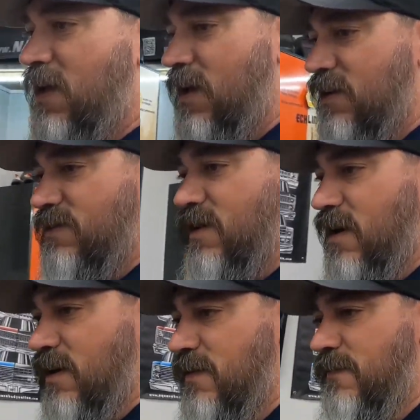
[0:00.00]
And
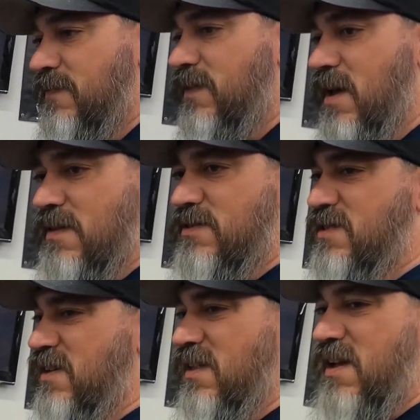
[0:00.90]
yeah, there's
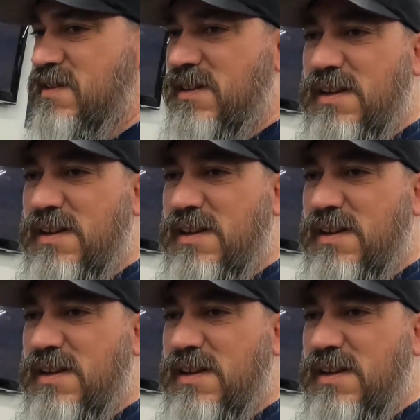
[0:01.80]
still a lot to